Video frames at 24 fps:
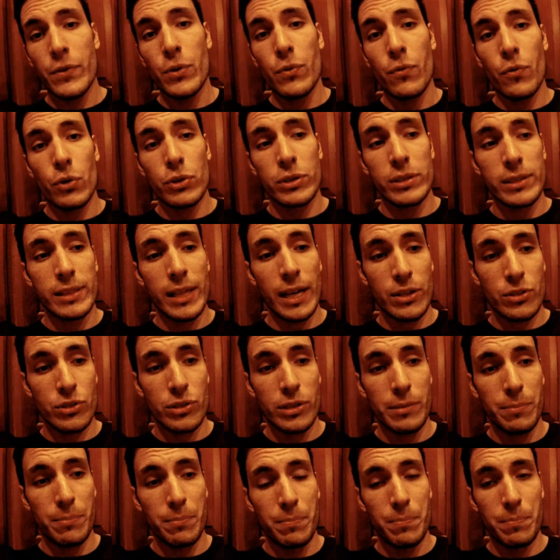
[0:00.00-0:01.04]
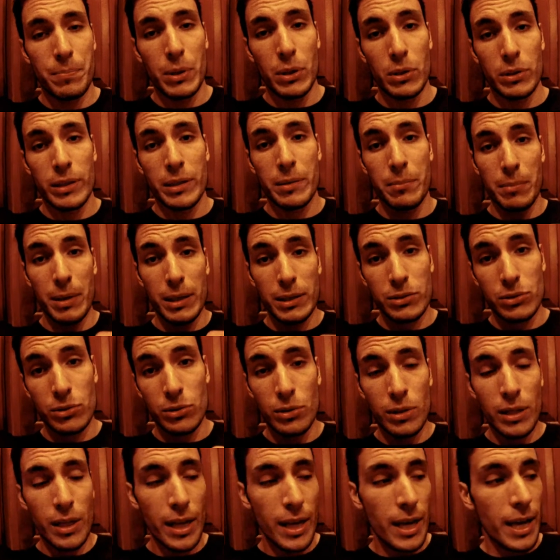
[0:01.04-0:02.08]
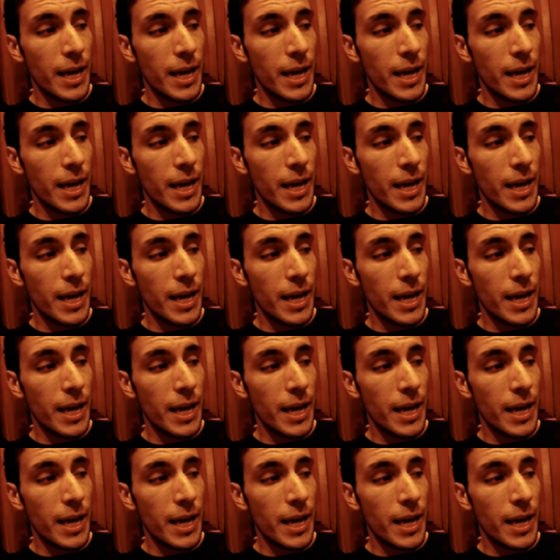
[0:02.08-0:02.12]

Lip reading: you versus actually building muscle,